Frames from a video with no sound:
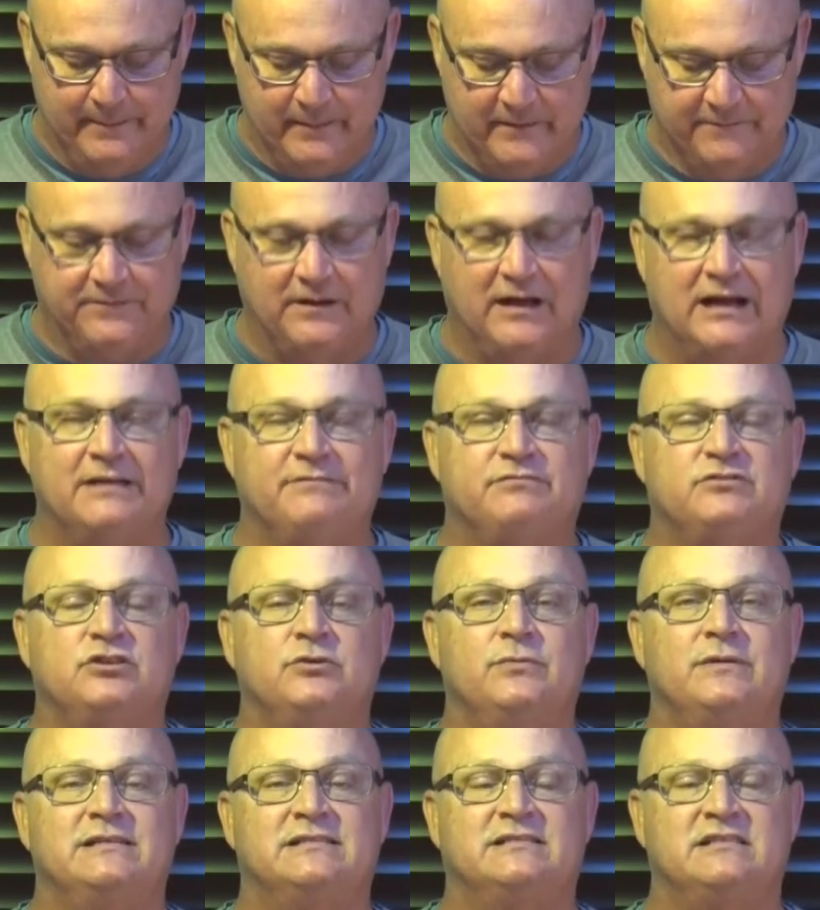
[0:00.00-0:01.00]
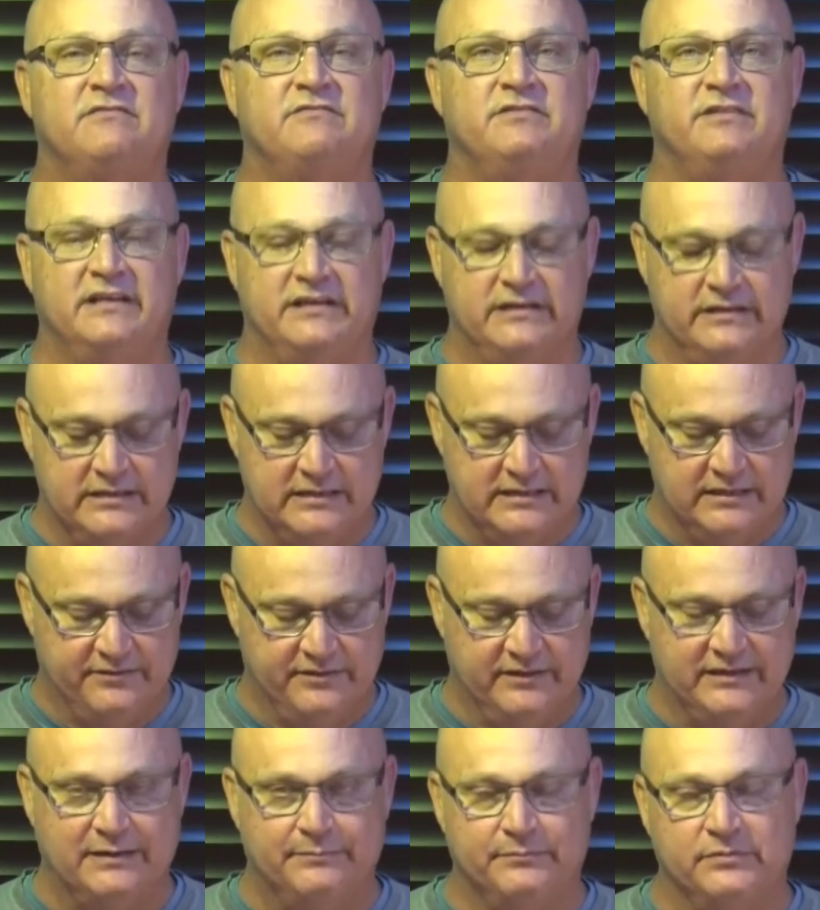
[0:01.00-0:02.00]
5, 2 and 7 then,
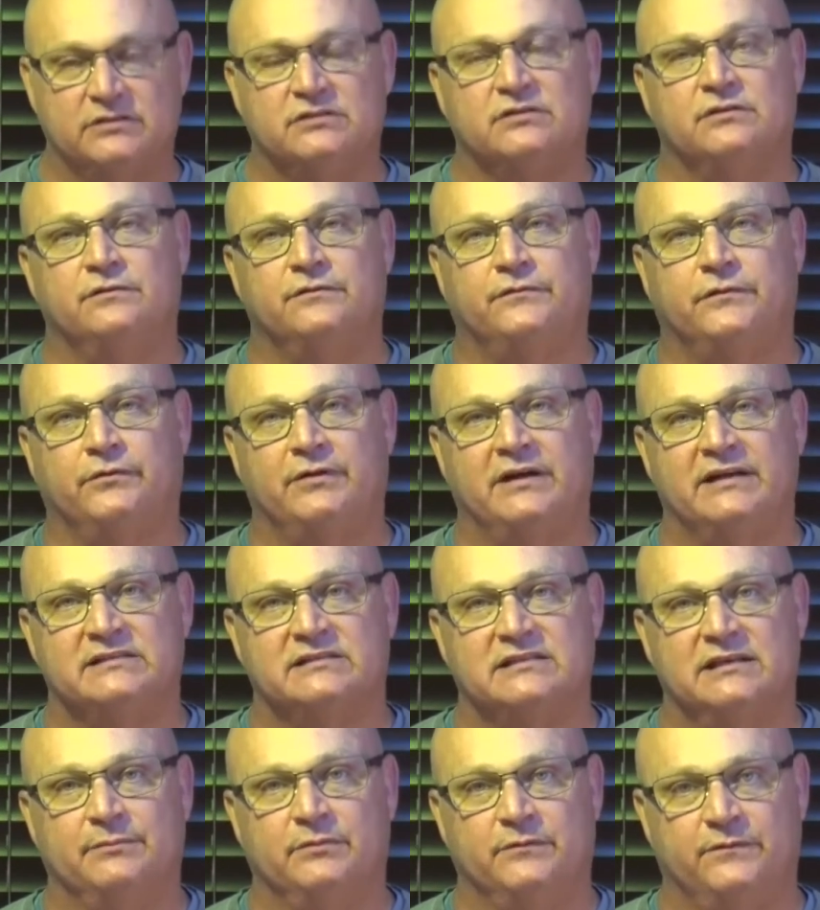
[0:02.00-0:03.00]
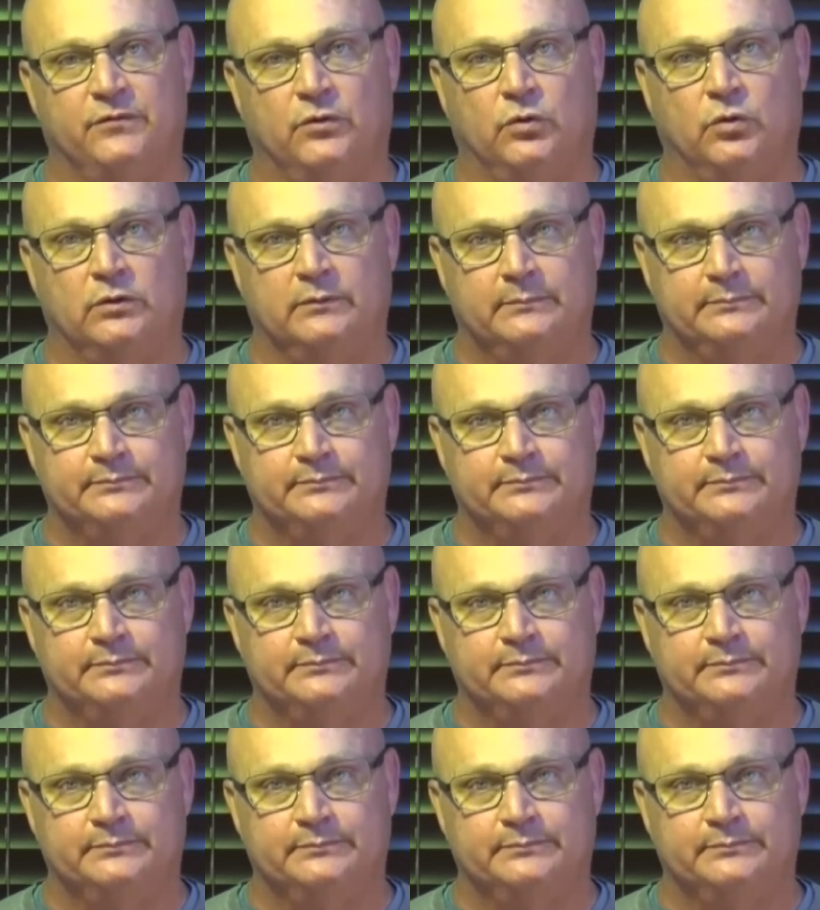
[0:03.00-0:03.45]
the numbers for race number 4.